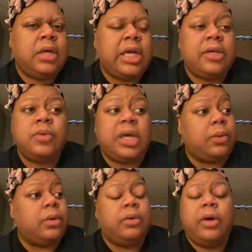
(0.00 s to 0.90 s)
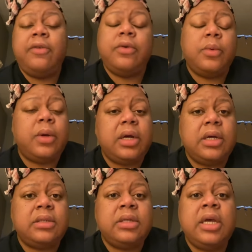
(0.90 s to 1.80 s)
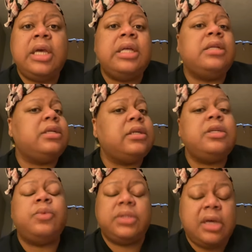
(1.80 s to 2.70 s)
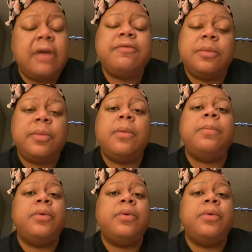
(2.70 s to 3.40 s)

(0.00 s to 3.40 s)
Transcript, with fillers: And he was like, Well, whoever it was clearly was comfortable